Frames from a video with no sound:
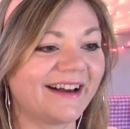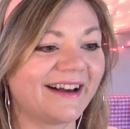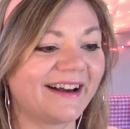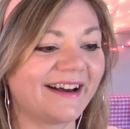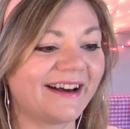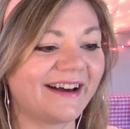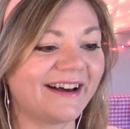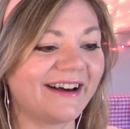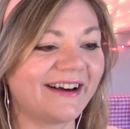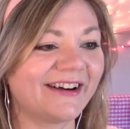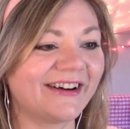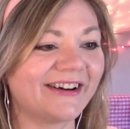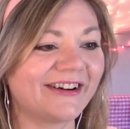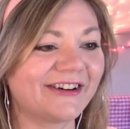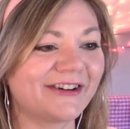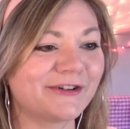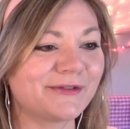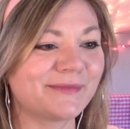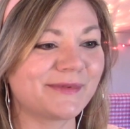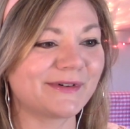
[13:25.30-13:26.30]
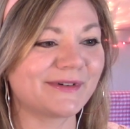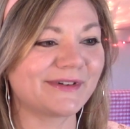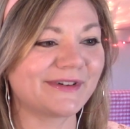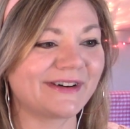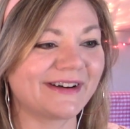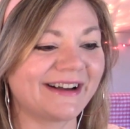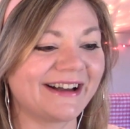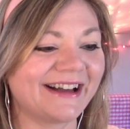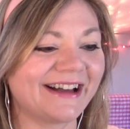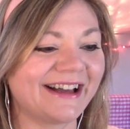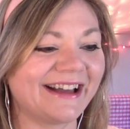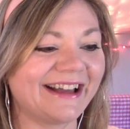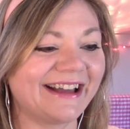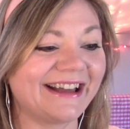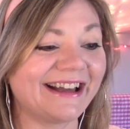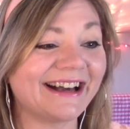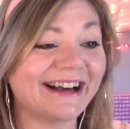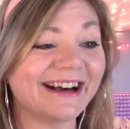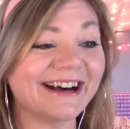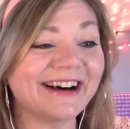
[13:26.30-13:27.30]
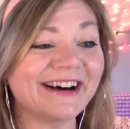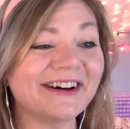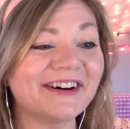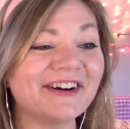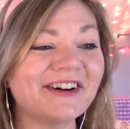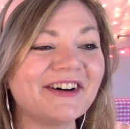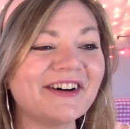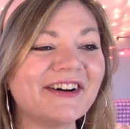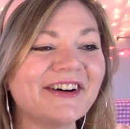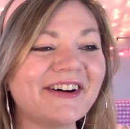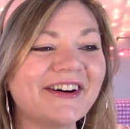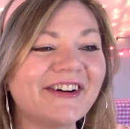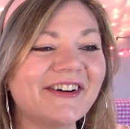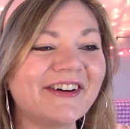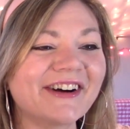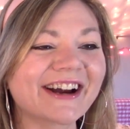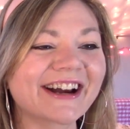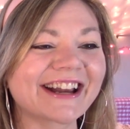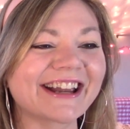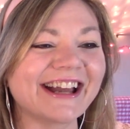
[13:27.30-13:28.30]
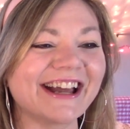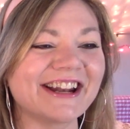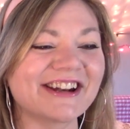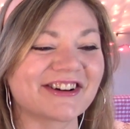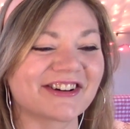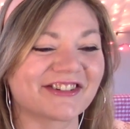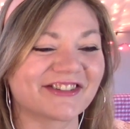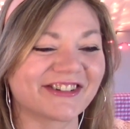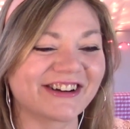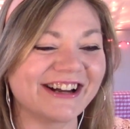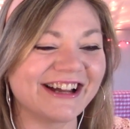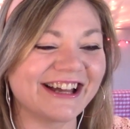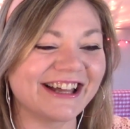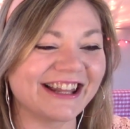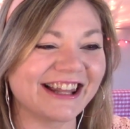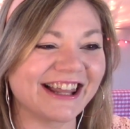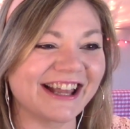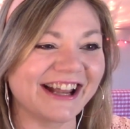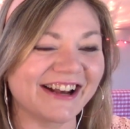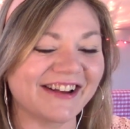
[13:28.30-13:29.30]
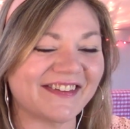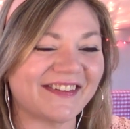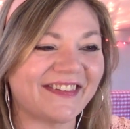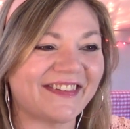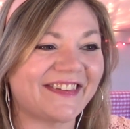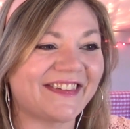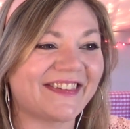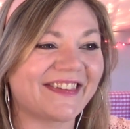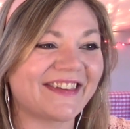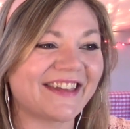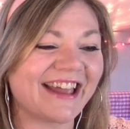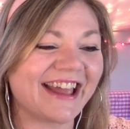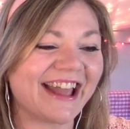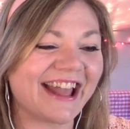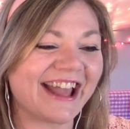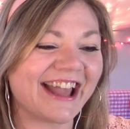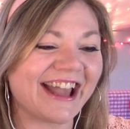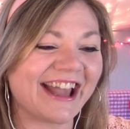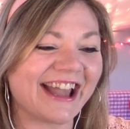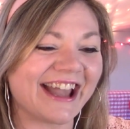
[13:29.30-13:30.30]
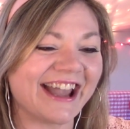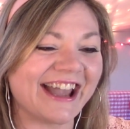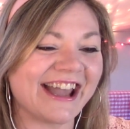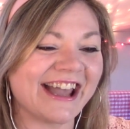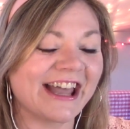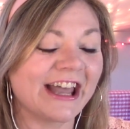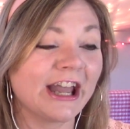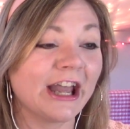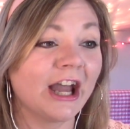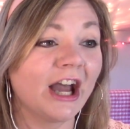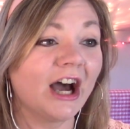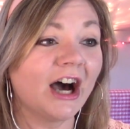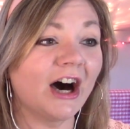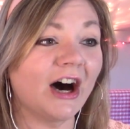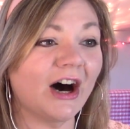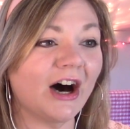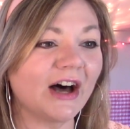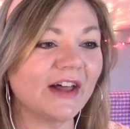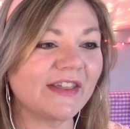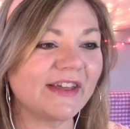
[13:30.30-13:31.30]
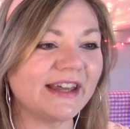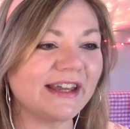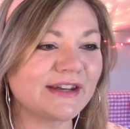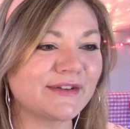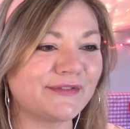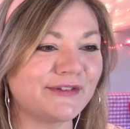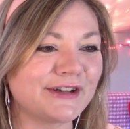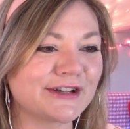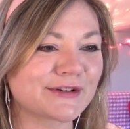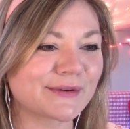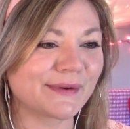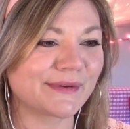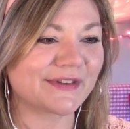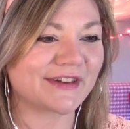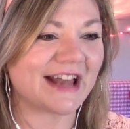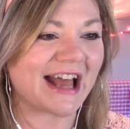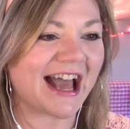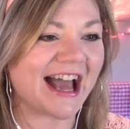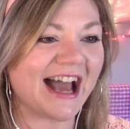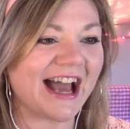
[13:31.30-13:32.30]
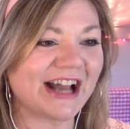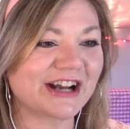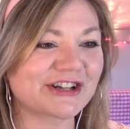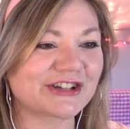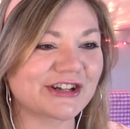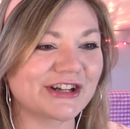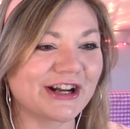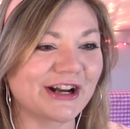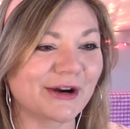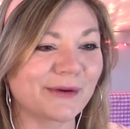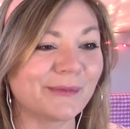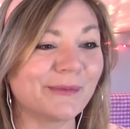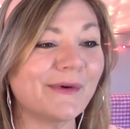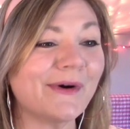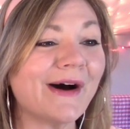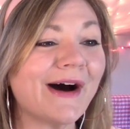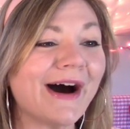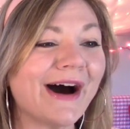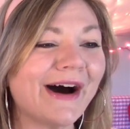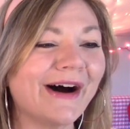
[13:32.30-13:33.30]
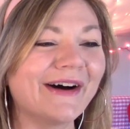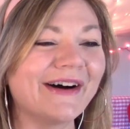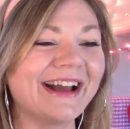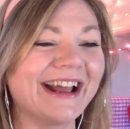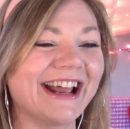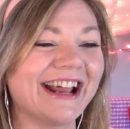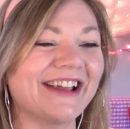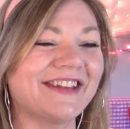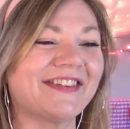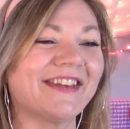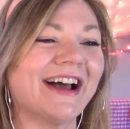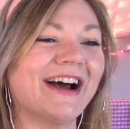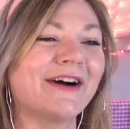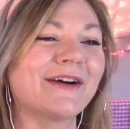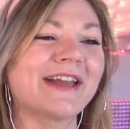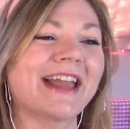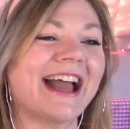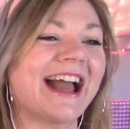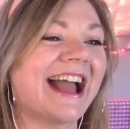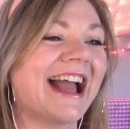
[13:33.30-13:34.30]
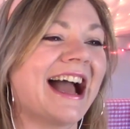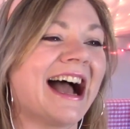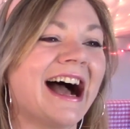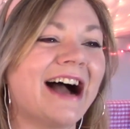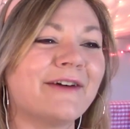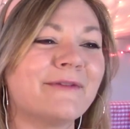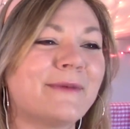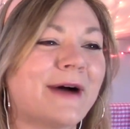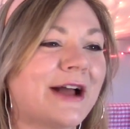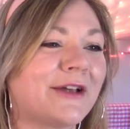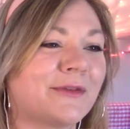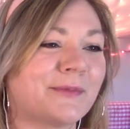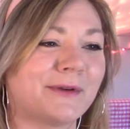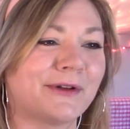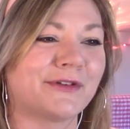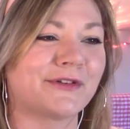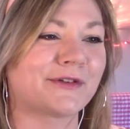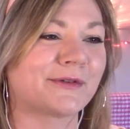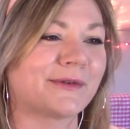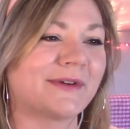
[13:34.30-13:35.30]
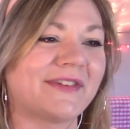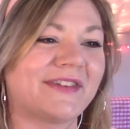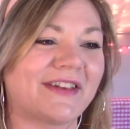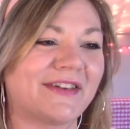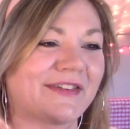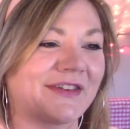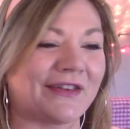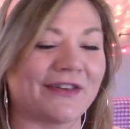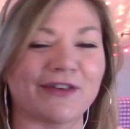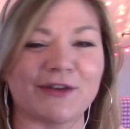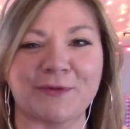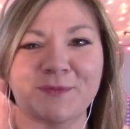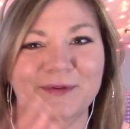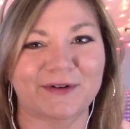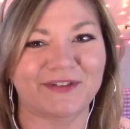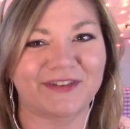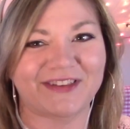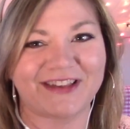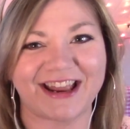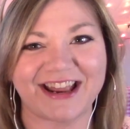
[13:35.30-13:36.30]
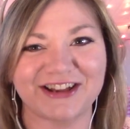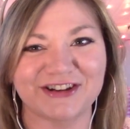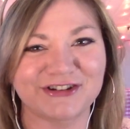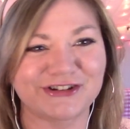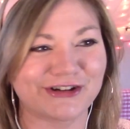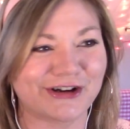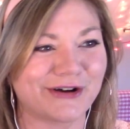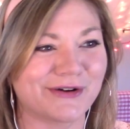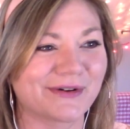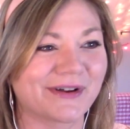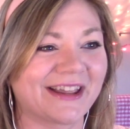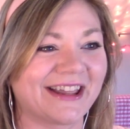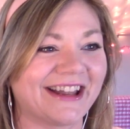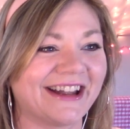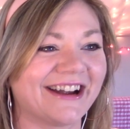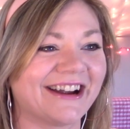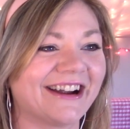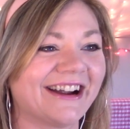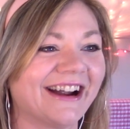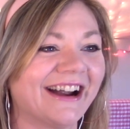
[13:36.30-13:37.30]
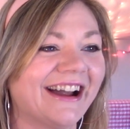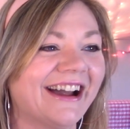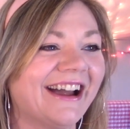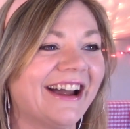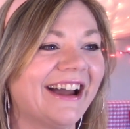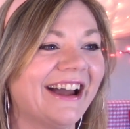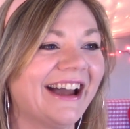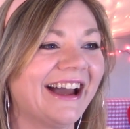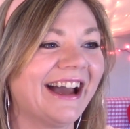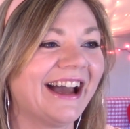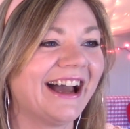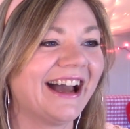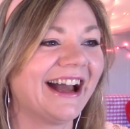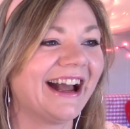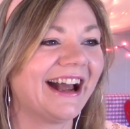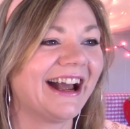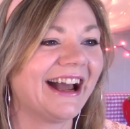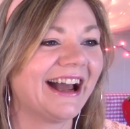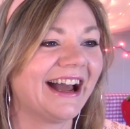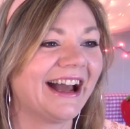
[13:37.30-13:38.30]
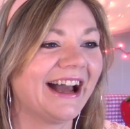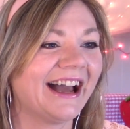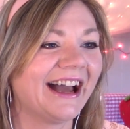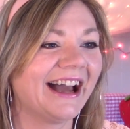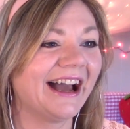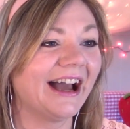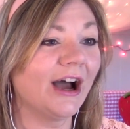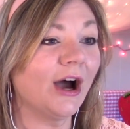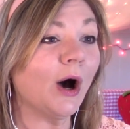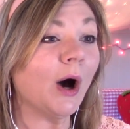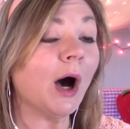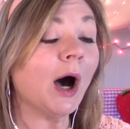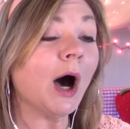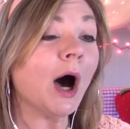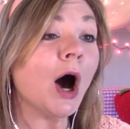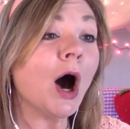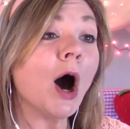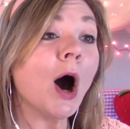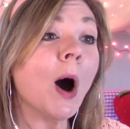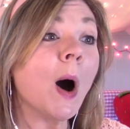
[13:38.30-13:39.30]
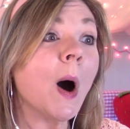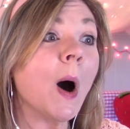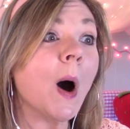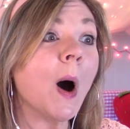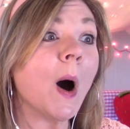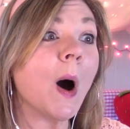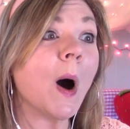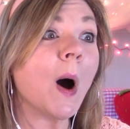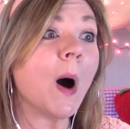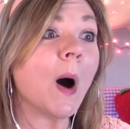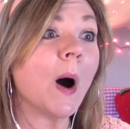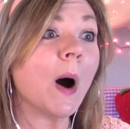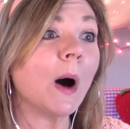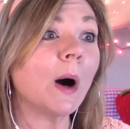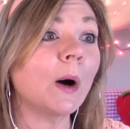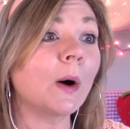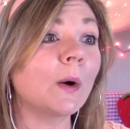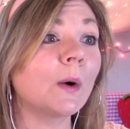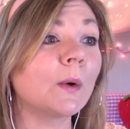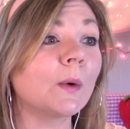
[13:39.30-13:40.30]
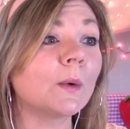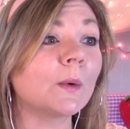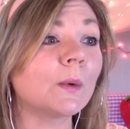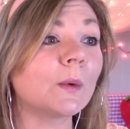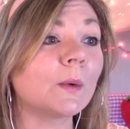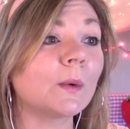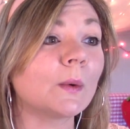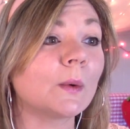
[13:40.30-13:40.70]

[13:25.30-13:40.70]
Oh, boy. Oh, we're getting to really see all the individuals in action here. Whoa, he's okay. How am I supposed to resist the Super Saiyan joke here? Oh.